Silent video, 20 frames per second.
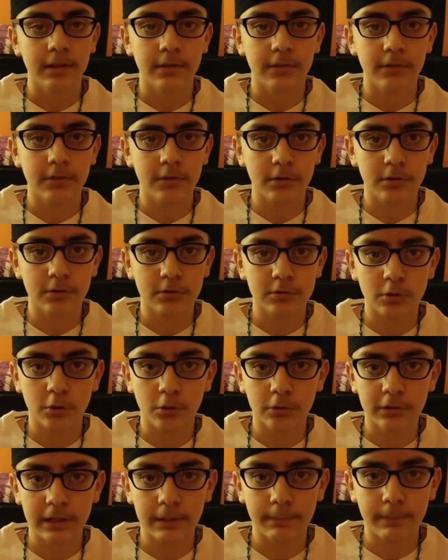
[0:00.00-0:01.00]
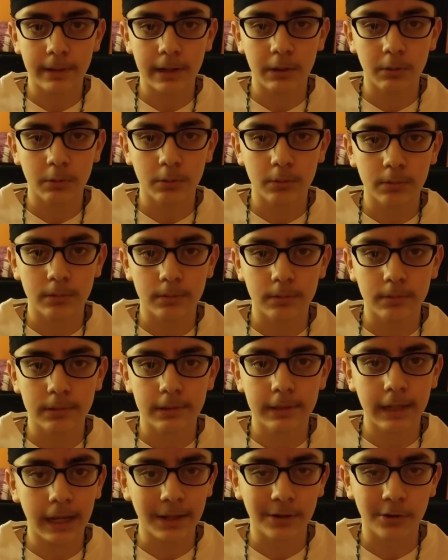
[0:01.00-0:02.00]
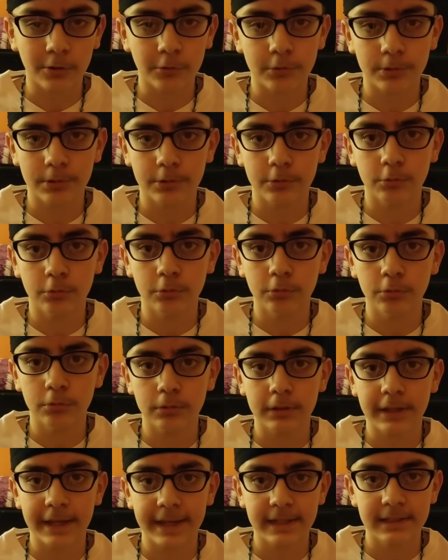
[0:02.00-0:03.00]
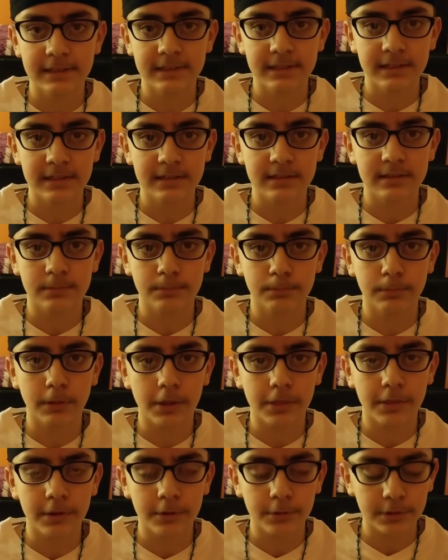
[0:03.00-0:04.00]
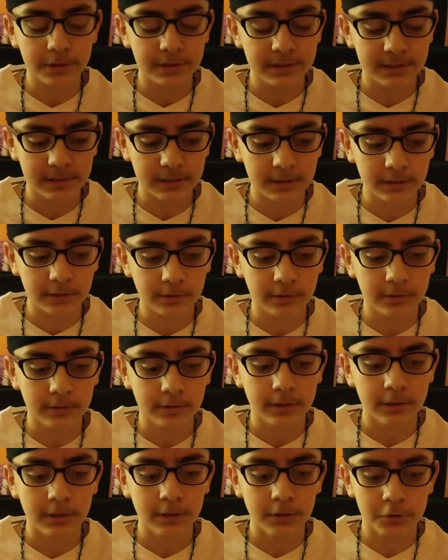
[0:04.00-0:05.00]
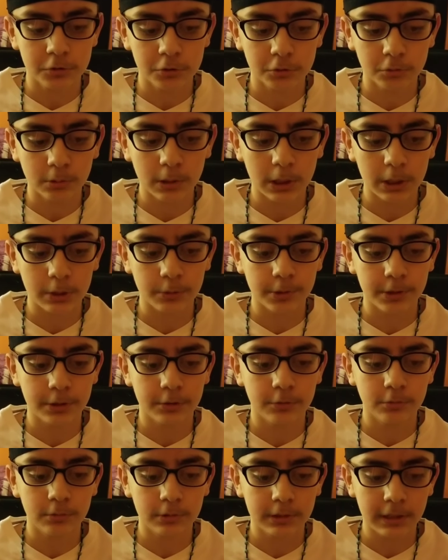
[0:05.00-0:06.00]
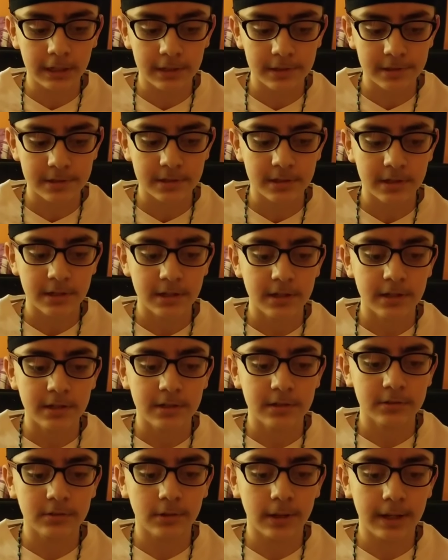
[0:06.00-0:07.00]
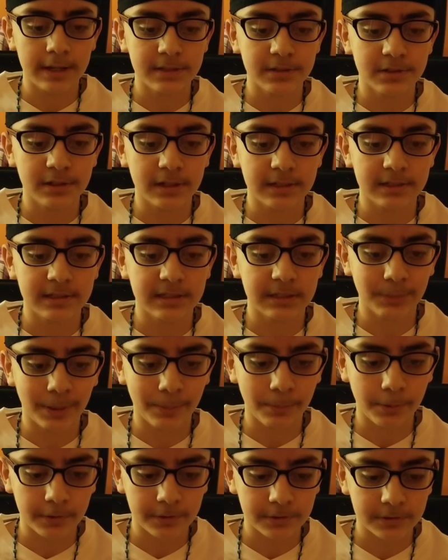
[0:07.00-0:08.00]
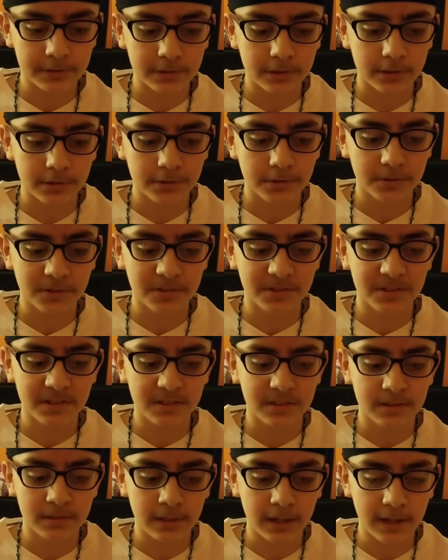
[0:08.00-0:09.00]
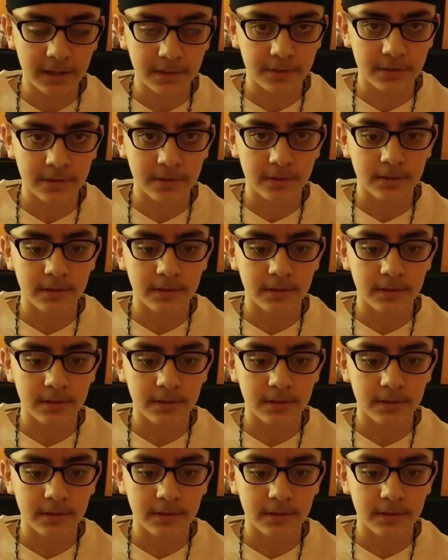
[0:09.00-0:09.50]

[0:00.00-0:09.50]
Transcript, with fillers: there's only about 900 new cases, but there is still 200 new deaths so as you guys see, my brothers and sisters, this death